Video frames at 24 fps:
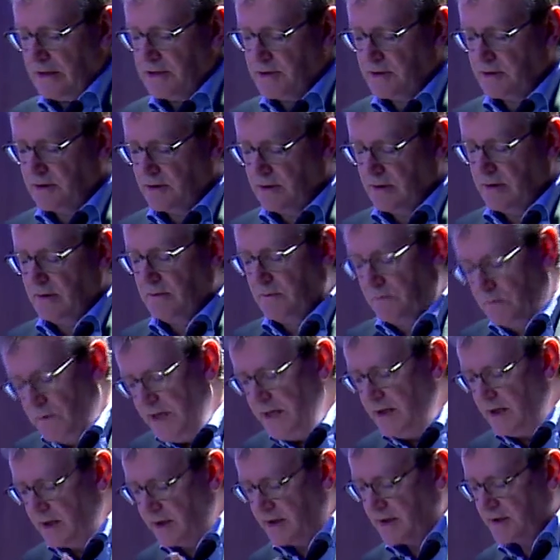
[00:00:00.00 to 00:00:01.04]
should
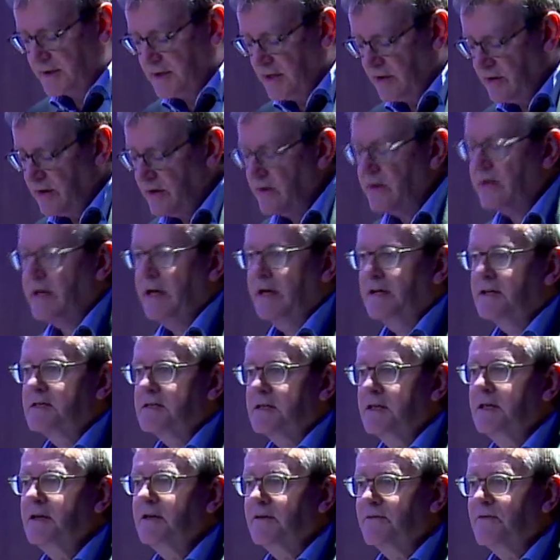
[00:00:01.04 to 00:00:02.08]
read a little Derrida again to
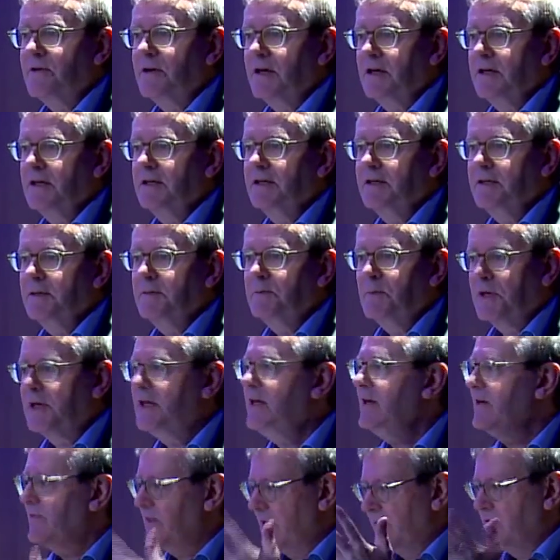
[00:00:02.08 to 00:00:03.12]
see if I
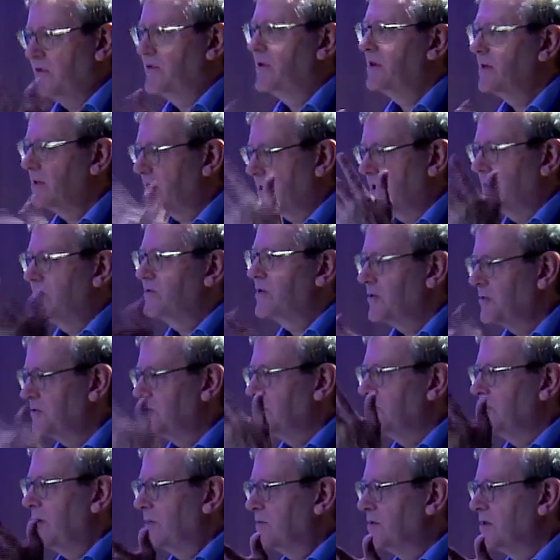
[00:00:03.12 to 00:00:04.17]
believe everything that I've told
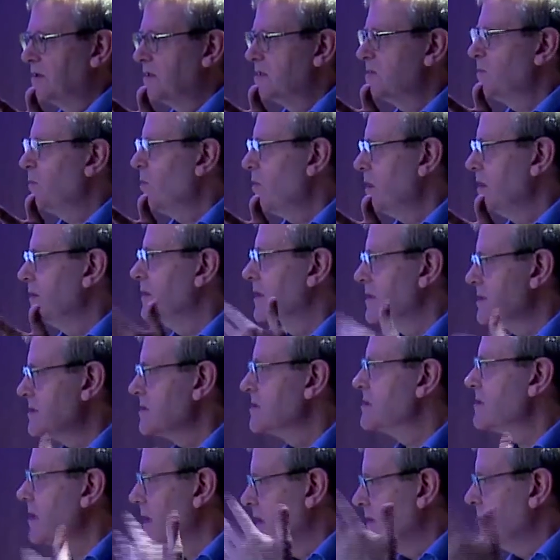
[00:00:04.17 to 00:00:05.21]
you up to this point. That is to
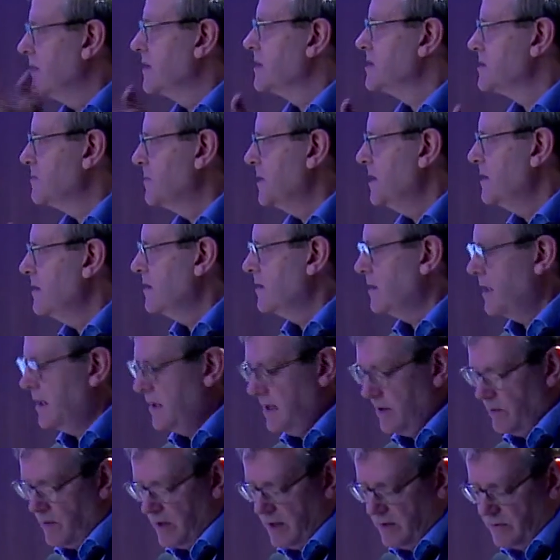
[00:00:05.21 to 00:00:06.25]
say that it's been, in
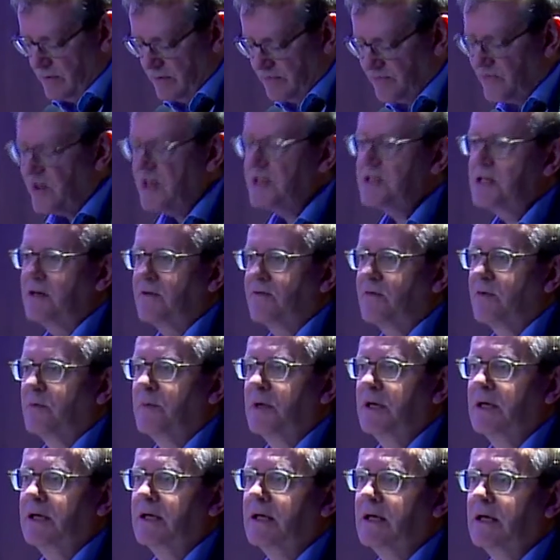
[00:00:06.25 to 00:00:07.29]
a way, refreshing for
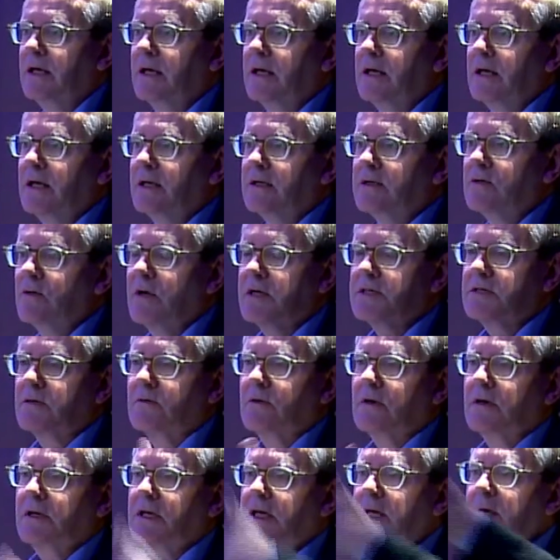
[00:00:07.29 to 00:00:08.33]
me to, as it
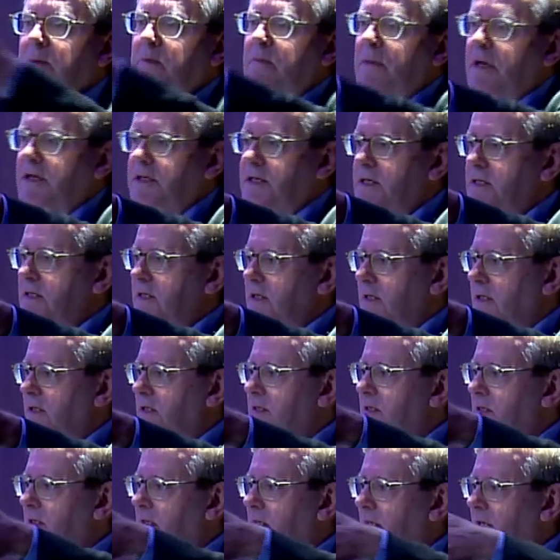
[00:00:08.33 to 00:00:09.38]
were, keep my
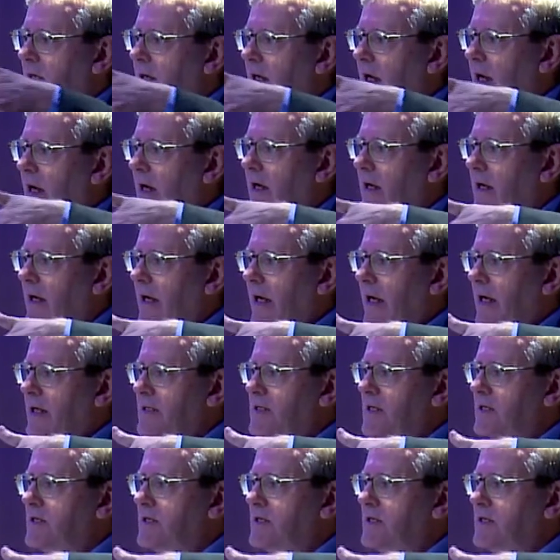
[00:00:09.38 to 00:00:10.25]
distance as a